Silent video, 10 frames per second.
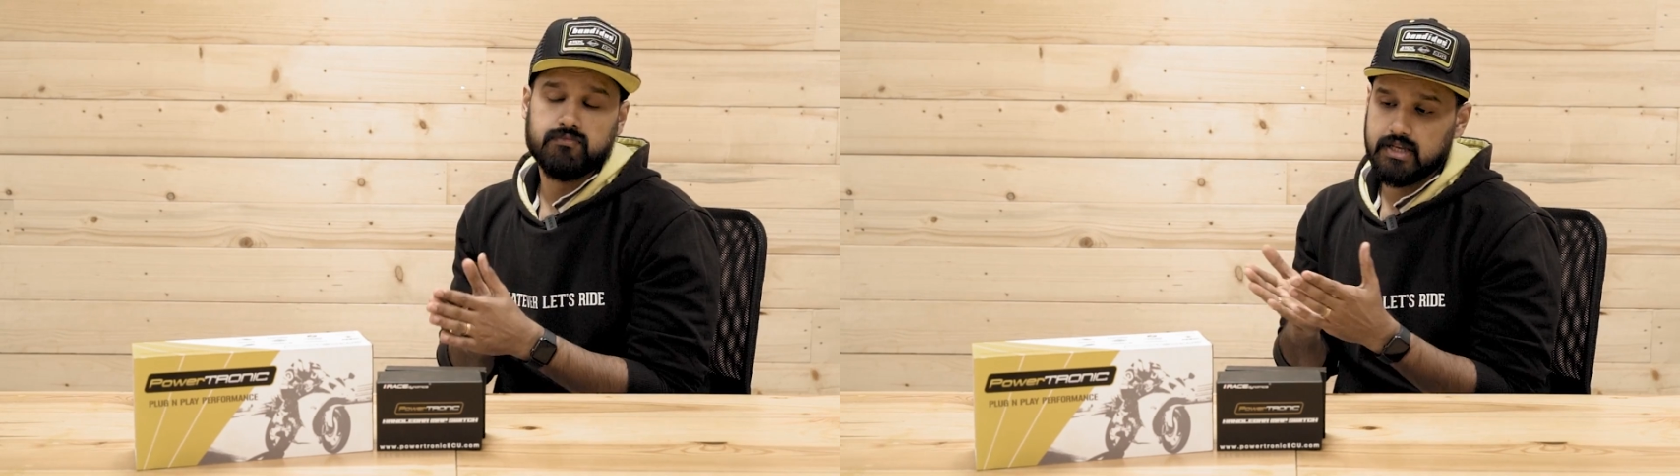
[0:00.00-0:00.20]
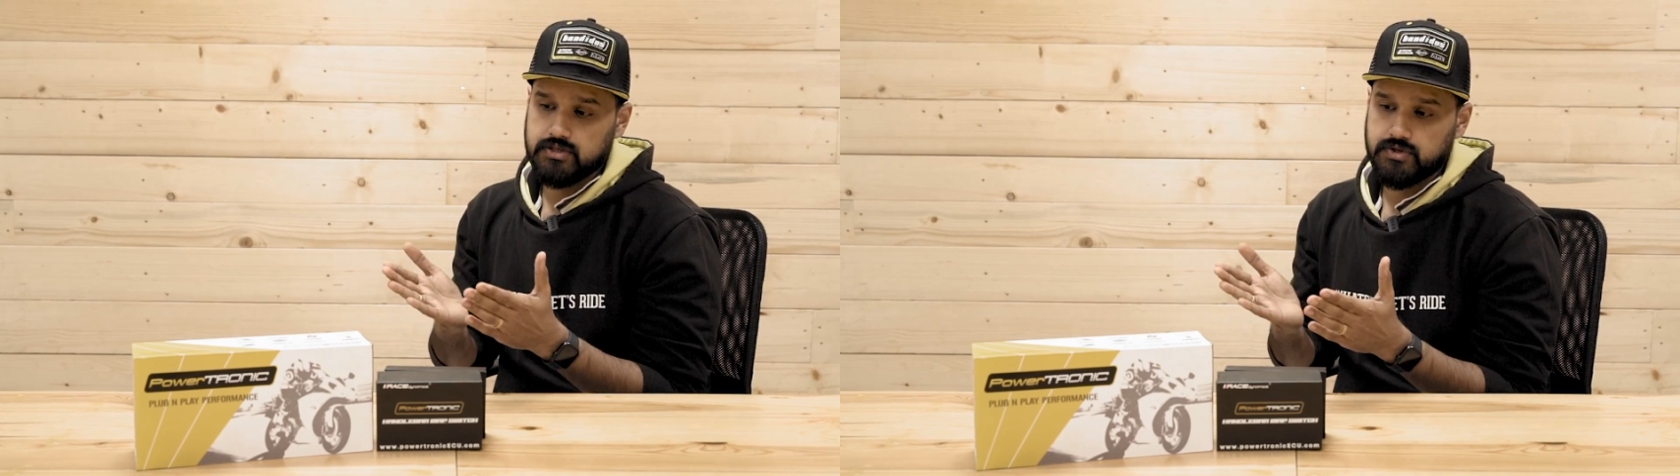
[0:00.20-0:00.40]

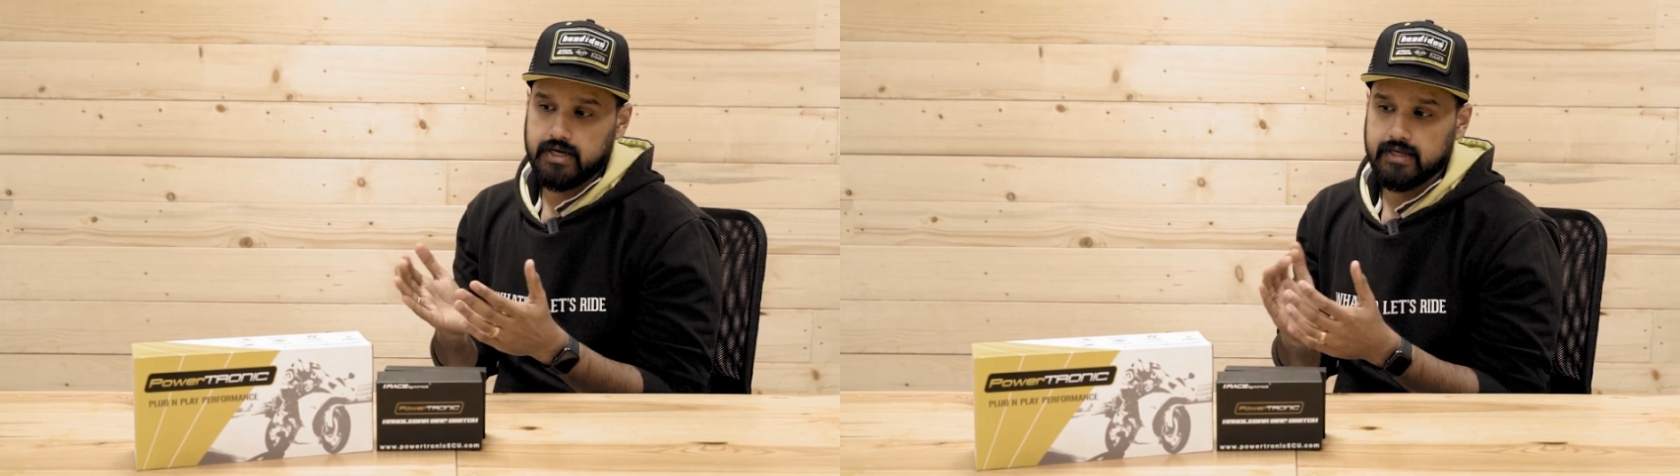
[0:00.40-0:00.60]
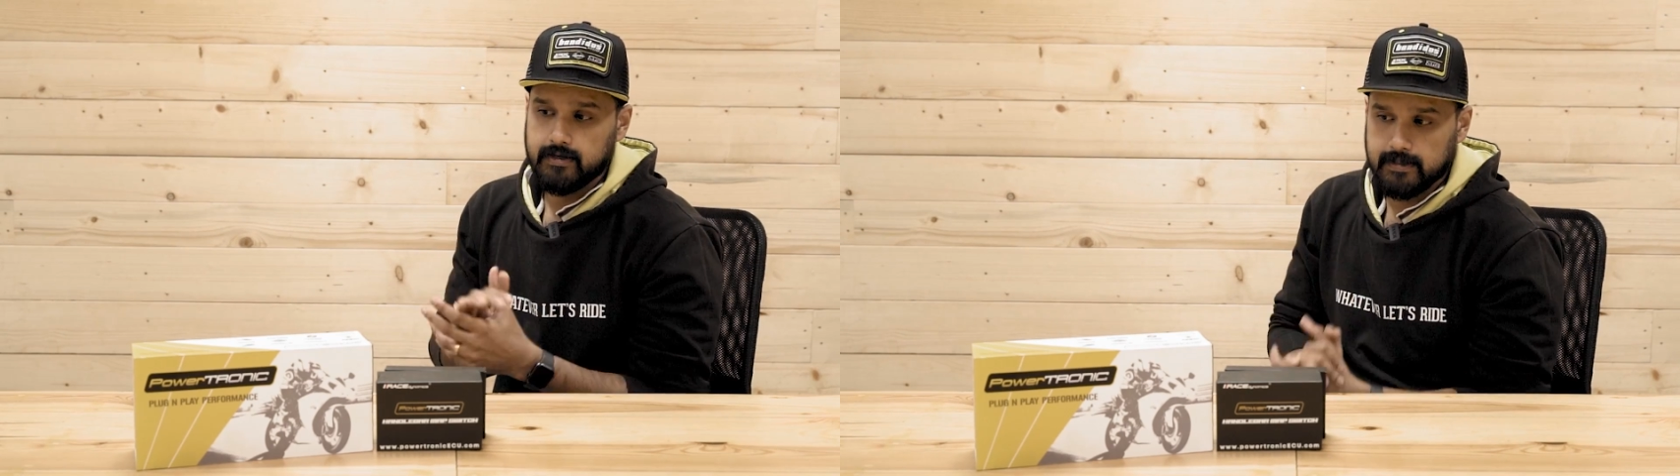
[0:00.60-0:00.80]
various
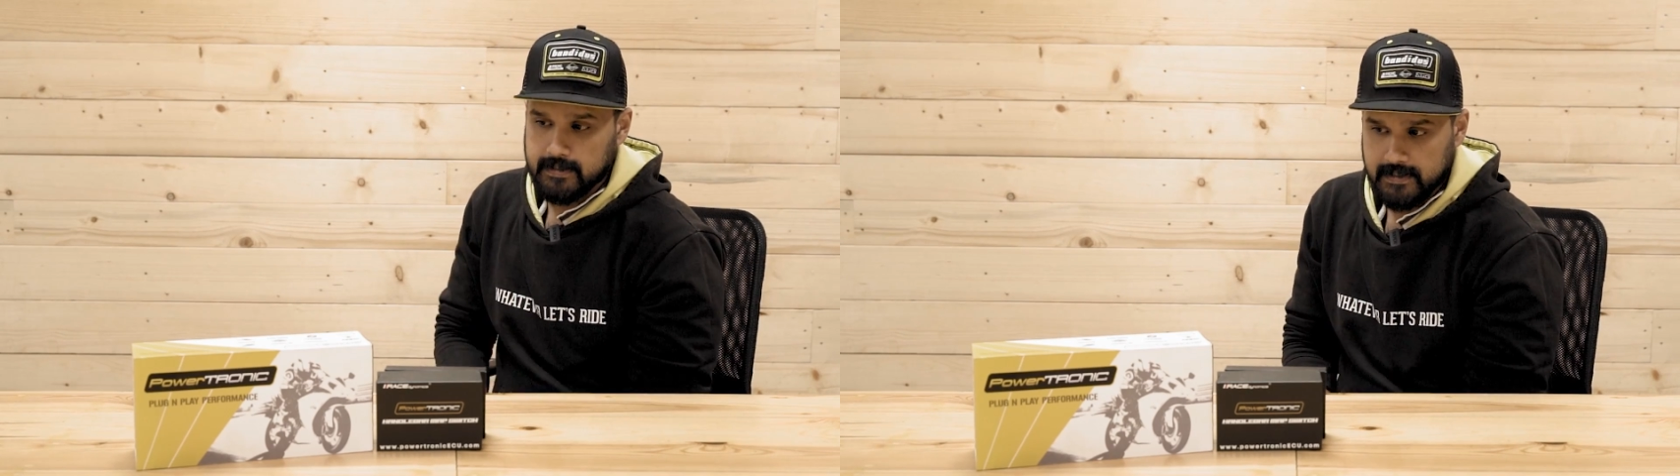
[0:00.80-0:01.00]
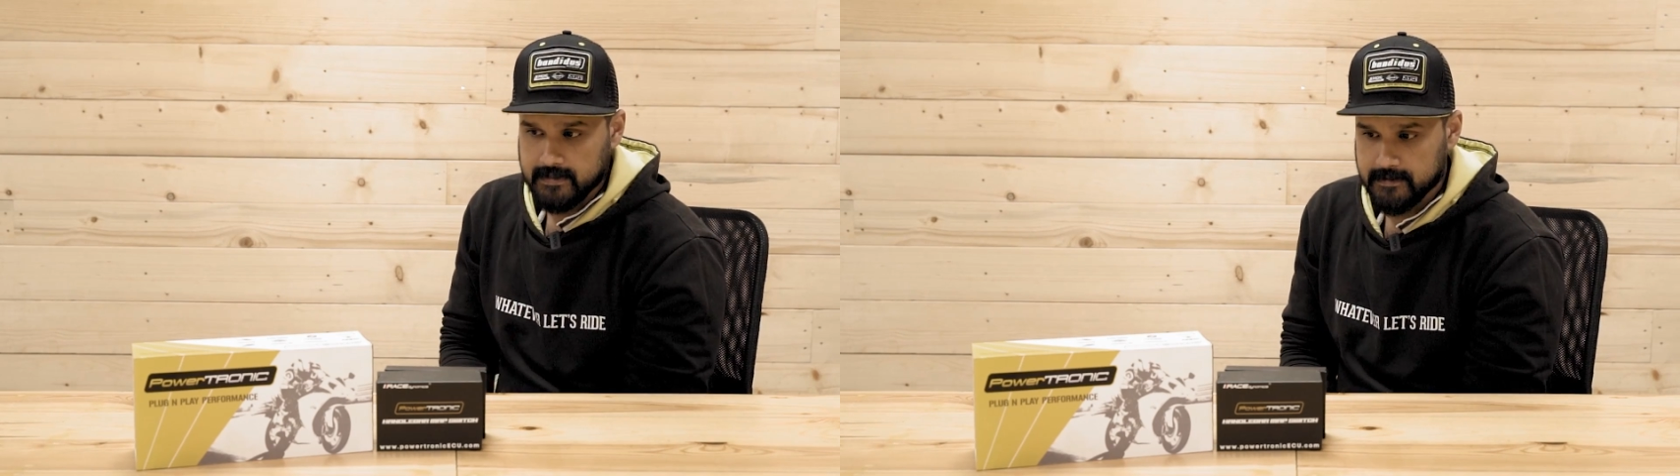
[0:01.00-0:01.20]
riding
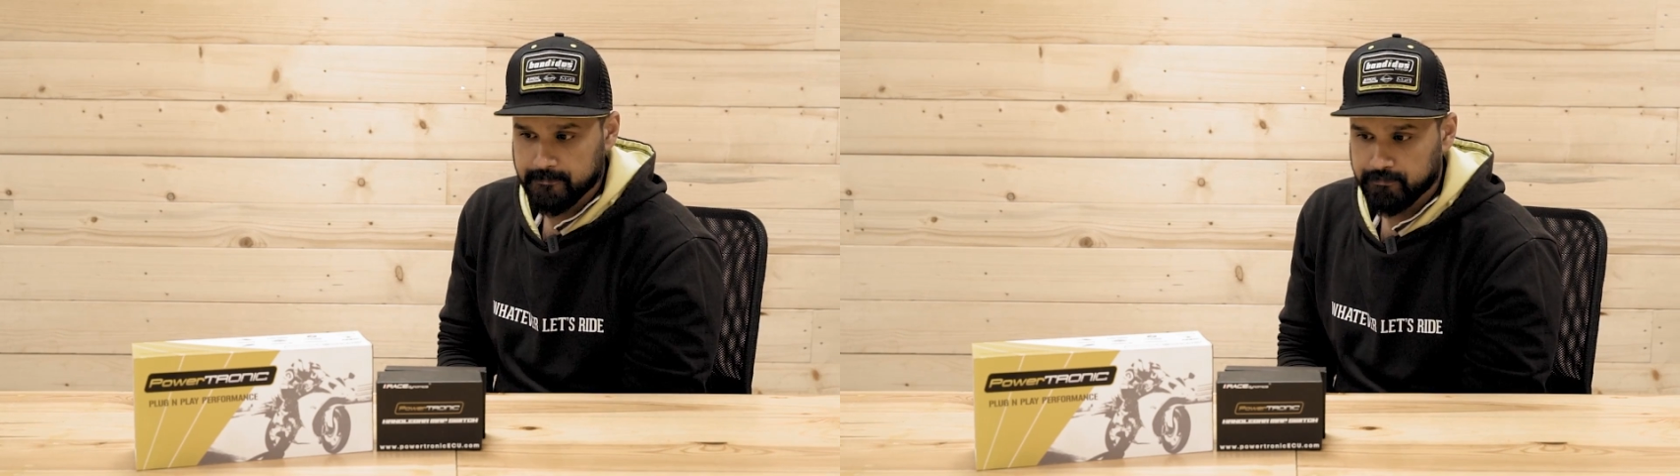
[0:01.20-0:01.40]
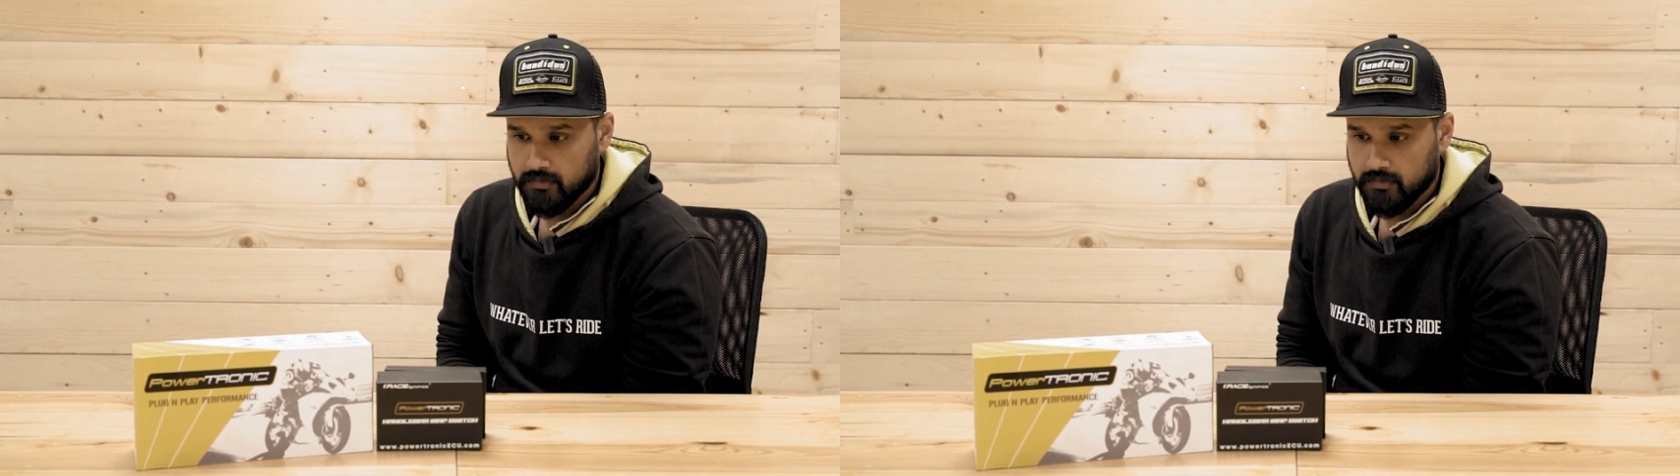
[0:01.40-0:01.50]
conditions.